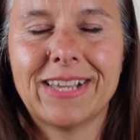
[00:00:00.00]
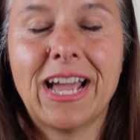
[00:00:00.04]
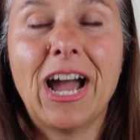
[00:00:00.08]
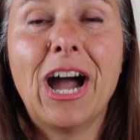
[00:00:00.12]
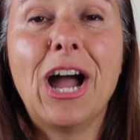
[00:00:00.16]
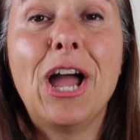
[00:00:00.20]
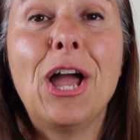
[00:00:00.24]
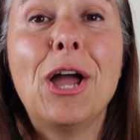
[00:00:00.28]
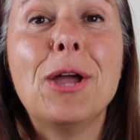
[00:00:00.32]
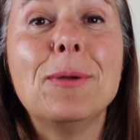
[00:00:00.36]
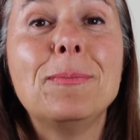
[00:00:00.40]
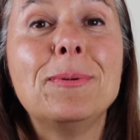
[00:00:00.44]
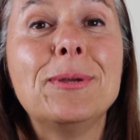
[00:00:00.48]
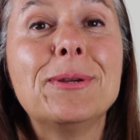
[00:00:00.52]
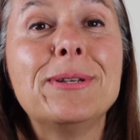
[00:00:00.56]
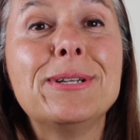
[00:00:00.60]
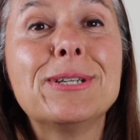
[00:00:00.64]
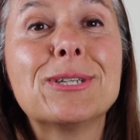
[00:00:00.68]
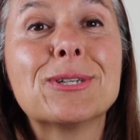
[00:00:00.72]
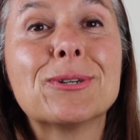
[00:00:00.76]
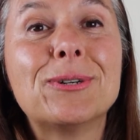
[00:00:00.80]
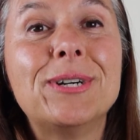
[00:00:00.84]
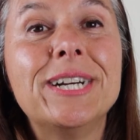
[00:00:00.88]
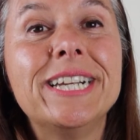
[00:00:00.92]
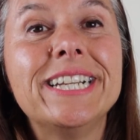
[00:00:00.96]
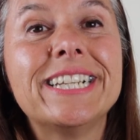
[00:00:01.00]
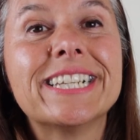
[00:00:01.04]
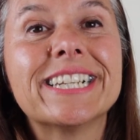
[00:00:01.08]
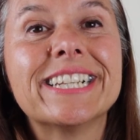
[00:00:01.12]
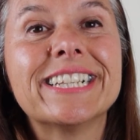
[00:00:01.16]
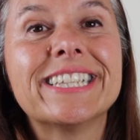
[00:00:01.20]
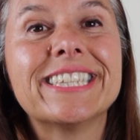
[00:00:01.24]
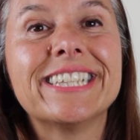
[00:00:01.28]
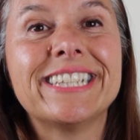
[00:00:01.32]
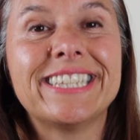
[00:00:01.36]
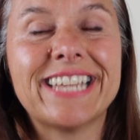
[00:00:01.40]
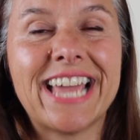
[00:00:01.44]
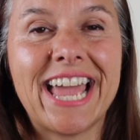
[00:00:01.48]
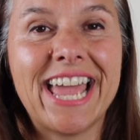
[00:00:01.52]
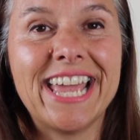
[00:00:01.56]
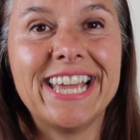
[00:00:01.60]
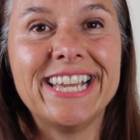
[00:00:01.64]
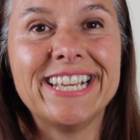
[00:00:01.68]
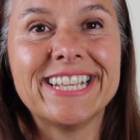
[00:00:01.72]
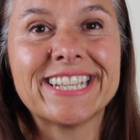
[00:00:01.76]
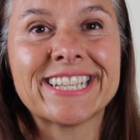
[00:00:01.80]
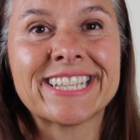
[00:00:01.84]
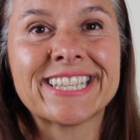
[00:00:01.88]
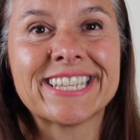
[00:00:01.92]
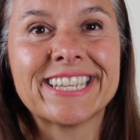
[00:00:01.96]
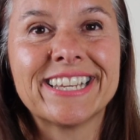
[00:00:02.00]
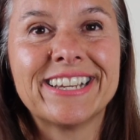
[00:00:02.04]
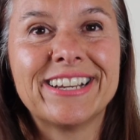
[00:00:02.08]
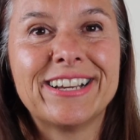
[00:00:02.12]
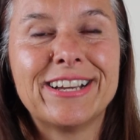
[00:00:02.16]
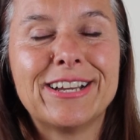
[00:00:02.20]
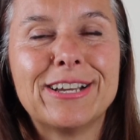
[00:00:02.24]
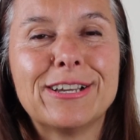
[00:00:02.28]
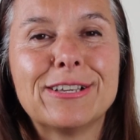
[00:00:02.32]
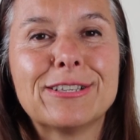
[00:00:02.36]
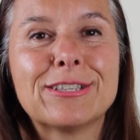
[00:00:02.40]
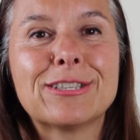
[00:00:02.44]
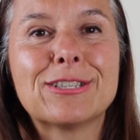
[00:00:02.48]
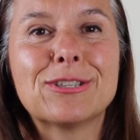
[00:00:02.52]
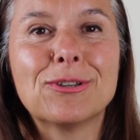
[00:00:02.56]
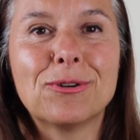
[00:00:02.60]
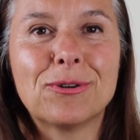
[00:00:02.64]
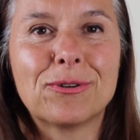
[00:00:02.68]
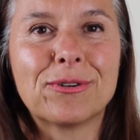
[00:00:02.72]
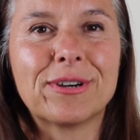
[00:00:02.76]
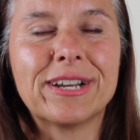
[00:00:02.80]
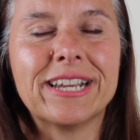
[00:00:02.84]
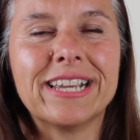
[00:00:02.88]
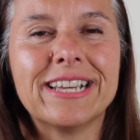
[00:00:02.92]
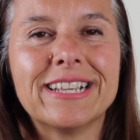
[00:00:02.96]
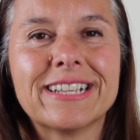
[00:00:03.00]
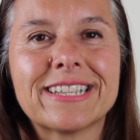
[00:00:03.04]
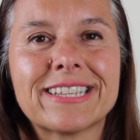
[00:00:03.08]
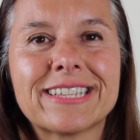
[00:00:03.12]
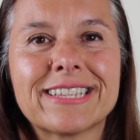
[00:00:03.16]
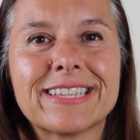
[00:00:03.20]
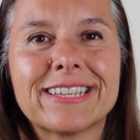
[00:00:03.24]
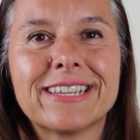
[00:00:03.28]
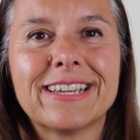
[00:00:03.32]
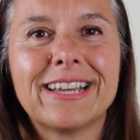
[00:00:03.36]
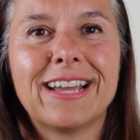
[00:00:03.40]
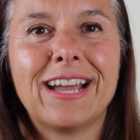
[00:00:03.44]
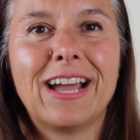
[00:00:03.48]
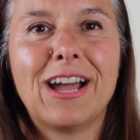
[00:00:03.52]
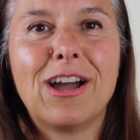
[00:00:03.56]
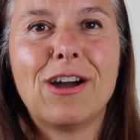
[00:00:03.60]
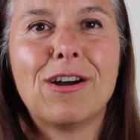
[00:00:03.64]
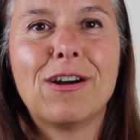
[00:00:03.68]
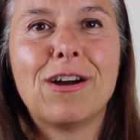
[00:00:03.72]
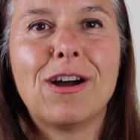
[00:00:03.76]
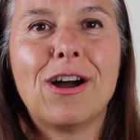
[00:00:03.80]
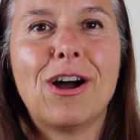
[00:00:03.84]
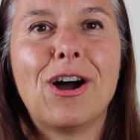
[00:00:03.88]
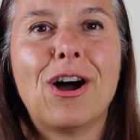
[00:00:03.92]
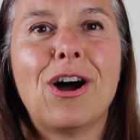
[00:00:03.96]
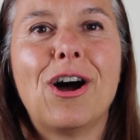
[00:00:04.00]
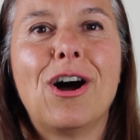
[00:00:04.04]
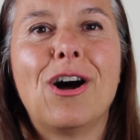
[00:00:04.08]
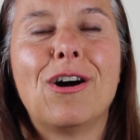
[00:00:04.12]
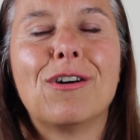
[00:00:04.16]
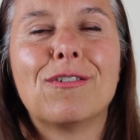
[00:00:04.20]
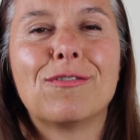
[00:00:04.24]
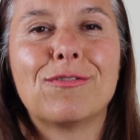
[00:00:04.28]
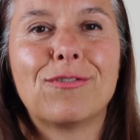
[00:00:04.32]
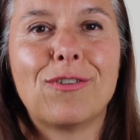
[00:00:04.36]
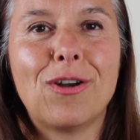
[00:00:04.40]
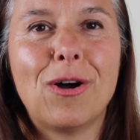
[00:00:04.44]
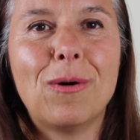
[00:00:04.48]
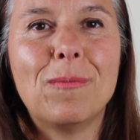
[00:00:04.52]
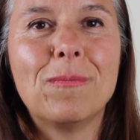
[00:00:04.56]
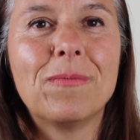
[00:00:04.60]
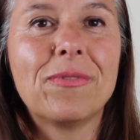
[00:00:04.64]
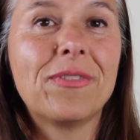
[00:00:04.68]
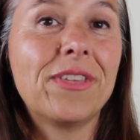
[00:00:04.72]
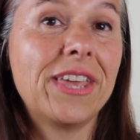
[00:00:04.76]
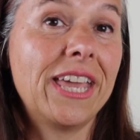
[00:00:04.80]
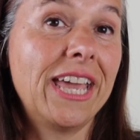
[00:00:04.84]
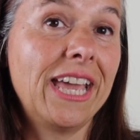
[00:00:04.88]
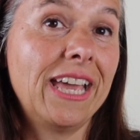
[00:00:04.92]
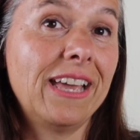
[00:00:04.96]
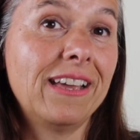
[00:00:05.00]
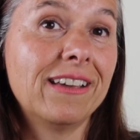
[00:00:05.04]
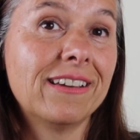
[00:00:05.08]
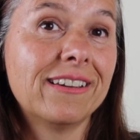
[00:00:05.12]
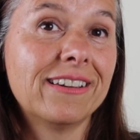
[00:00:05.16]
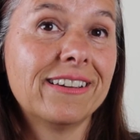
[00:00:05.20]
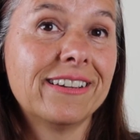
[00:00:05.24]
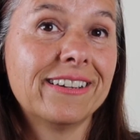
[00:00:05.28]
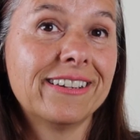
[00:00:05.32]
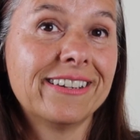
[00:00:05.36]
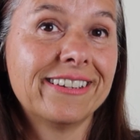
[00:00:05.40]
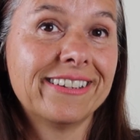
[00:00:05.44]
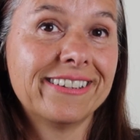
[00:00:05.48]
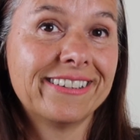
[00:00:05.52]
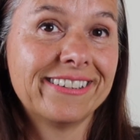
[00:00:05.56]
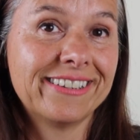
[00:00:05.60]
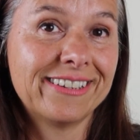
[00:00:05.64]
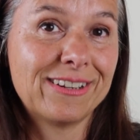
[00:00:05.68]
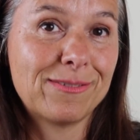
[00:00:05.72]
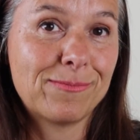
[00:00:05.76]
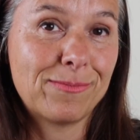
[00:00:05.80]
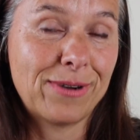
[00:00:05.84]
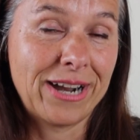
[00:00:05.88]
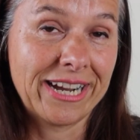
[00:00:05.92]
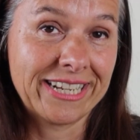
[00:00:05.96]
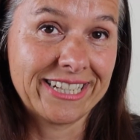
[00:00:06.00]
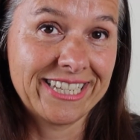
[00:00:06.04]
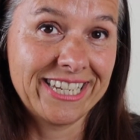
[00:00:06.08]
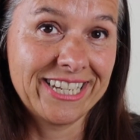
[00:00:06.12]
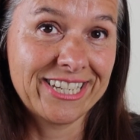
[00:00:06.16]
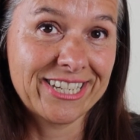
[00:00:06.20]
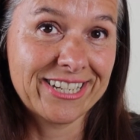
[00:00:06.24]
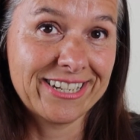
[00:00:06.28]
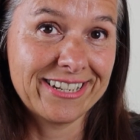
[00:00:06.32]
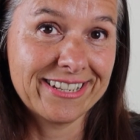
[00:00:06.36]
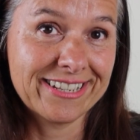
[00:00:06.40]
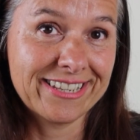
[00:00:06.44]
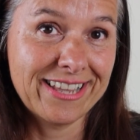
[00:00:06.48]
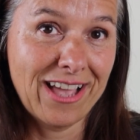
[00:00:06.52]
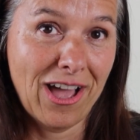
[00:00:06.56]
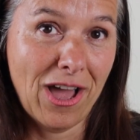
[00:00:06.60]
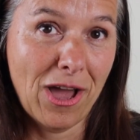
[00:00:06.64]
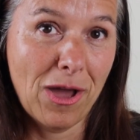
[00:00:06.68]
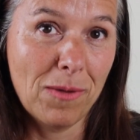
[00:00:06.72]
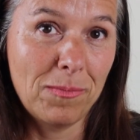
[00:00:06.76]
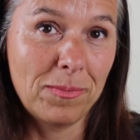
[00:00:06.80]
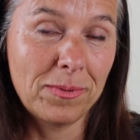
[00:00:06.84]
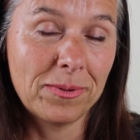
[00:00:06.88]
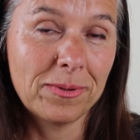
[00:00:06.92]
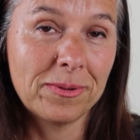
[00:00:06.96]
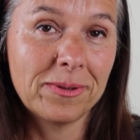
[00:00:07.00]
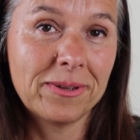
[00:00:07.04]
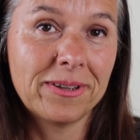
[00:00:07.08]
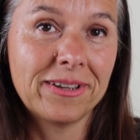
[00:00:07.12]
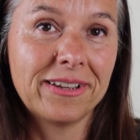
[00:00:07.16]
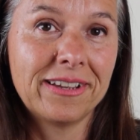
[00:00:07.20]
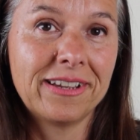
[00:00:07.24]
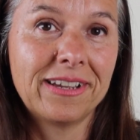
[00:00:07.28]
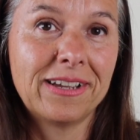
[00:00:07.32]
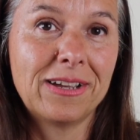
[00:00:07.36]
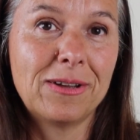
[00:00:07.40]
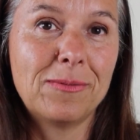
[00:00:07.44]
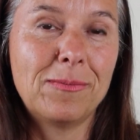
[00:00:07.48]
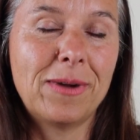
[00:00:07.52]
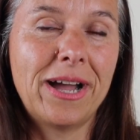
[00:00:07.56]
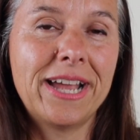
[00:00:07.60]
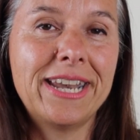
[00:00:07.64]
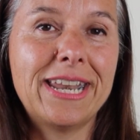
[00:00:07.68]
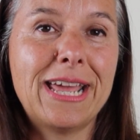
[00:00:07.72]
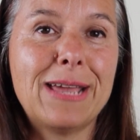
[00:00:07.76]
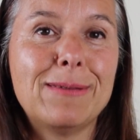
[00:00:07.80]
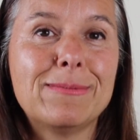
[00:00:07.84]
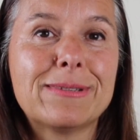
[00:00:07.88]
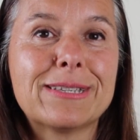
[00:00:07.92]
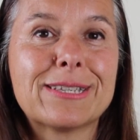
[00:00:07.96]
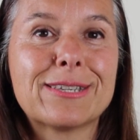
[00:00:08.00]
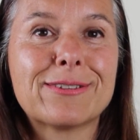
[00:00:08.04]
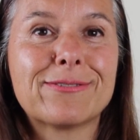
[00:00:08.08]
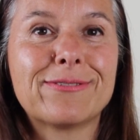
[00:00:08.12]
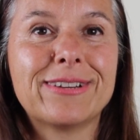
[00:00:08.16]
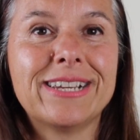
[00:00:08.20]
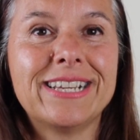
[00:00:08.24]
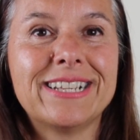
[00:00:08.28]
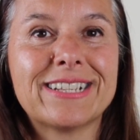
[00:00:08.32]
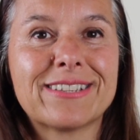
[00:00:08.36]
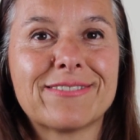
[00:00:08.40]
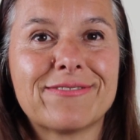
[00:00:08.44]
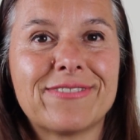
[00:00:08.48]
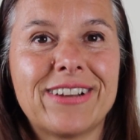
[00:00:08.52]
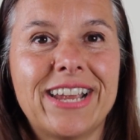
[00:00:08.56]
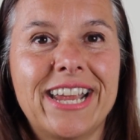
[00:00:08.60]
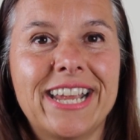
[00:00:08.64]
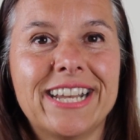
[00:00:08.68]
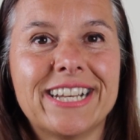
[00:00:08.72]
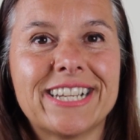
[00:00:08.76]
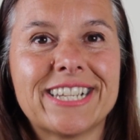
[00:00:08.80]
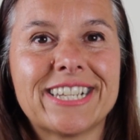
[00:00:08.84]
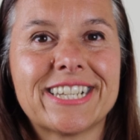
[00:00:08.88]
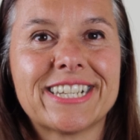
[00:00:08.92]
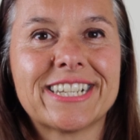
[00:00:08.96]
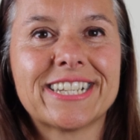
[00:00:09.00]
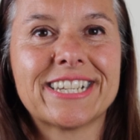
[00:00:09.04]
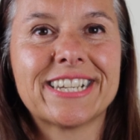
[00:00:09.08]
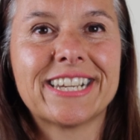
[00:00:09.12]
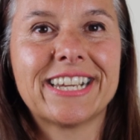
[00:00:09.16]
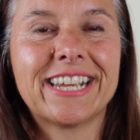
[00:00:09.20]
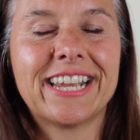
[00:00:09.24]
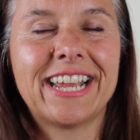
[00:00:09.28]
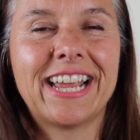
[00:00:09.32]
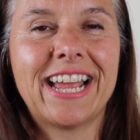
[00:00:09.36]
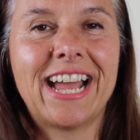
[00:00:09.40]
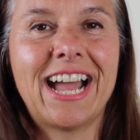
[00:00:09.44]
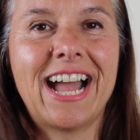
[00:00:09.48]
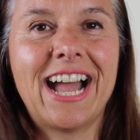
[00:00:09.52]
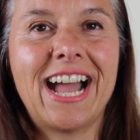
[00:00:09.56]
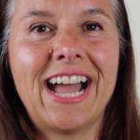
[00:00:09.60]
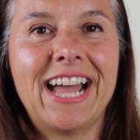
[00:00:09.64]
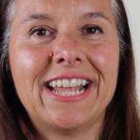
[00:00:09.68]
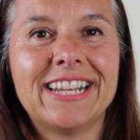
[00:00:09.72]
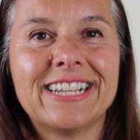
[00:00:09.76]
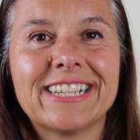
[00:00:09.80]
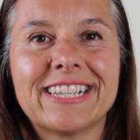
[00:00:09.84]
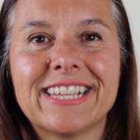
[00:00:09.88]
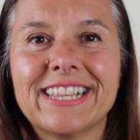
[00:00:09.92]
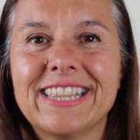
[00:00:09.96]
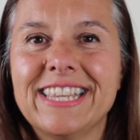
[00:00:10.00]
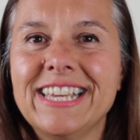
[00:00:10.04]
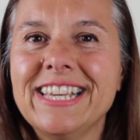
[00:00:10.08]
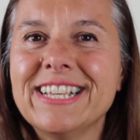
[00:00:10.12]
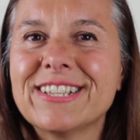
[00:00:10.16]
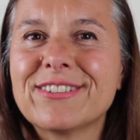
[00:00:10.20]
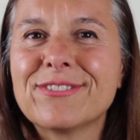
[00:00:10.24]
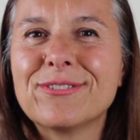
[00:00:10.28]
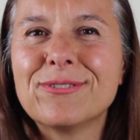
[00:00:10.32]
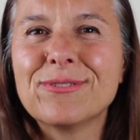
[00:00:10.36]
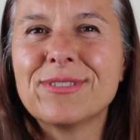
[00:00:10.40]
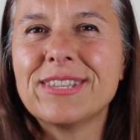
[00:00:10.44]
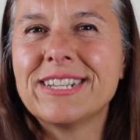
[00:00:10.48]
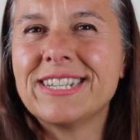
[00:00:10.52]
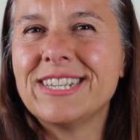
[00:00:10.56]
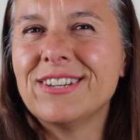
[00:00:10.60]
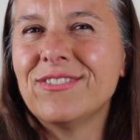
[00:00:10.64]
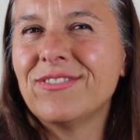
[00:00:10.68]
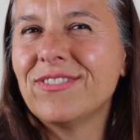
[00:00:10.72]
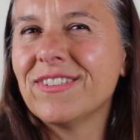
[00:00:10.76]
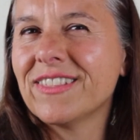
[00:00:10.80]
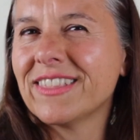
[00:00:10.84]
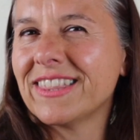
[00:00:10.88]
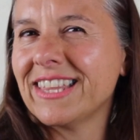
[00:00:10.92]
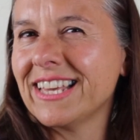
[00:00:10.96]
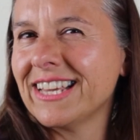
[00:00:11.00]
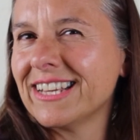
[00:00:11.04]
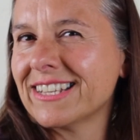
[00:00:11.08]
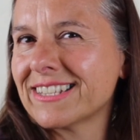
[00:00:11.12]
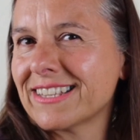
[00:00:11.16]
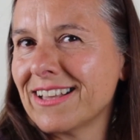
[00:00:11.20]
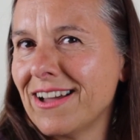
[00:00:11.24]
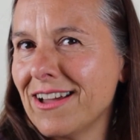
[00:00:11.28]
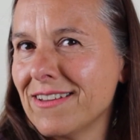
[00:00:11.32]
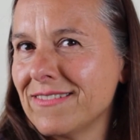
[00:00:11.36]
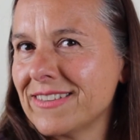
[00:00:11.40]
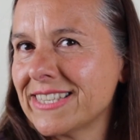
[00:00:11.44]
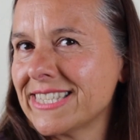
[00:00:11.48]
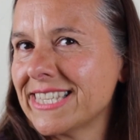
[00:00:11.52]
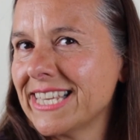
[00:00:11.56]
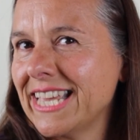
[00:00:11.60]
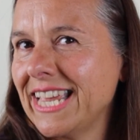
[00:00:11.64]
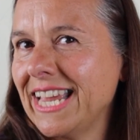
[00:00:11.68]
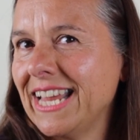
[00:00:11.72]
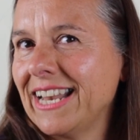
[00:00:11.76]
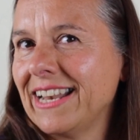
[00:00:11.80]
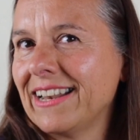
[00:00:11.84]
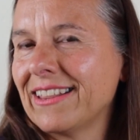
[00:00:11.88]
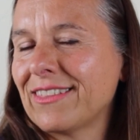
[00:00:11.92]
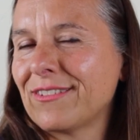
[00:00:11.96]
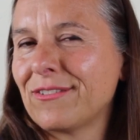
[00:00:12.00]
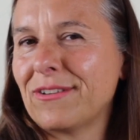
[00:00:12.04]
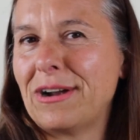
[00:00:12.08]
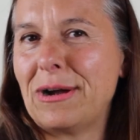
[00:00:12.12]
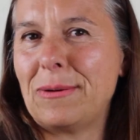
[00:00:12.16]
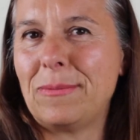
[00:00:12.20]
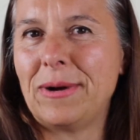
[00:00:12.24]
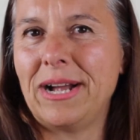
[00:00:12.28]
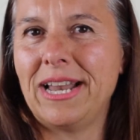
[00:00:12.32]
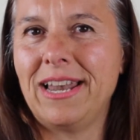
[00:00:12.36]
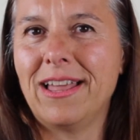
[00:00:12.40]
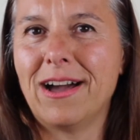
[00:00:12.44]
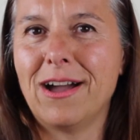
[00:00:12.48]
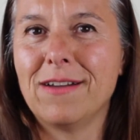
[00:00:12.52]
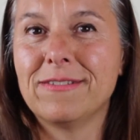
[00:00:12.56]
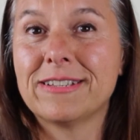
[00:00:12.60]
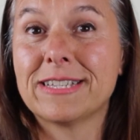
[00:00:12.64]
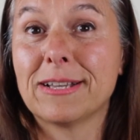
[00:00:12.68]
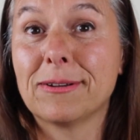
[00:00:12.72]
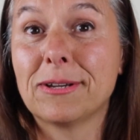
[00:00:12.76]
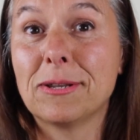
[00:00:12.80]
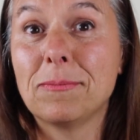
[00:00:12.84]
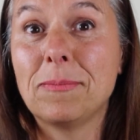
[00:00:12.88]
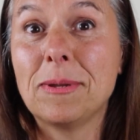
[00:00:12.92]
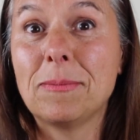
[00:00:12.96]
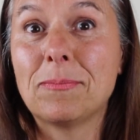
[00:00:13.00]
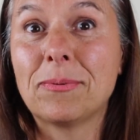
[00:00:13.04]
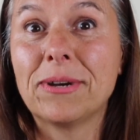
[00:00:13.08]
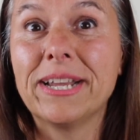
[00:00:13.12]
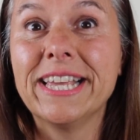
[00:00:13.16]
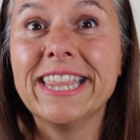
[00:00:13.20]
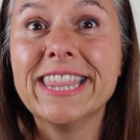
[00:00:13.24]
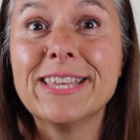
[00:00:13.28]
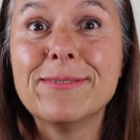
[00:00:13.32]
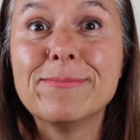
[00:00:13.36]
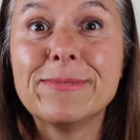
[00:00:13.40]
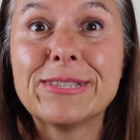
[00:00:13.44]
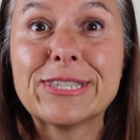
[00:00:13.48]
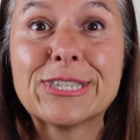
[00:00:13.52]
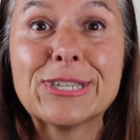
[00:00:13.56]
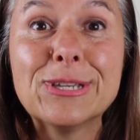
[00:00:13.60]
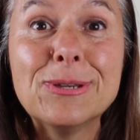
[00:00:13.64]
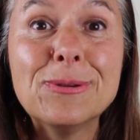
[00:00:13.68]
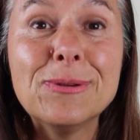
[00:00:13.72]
I hope you enjoyed today's stories from the Practitioners Hub. My name's Teresa Rich, and these are all the different things I've seen throughout my life. So I'm going to be bringing them to